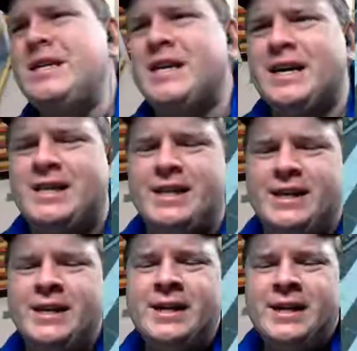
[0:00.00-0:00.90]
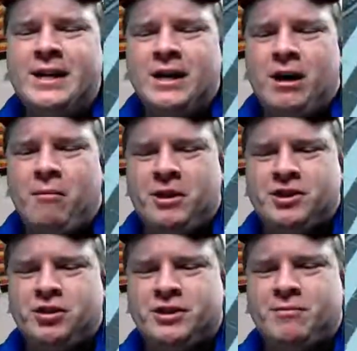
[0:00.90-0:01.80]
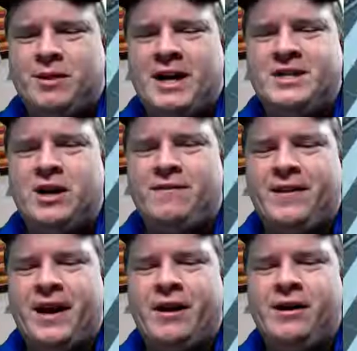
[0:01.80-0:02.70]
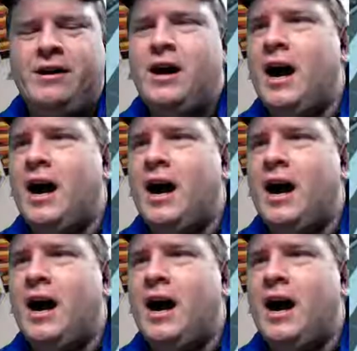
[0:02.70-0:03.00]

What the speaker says: I'm going to turn some lights off later.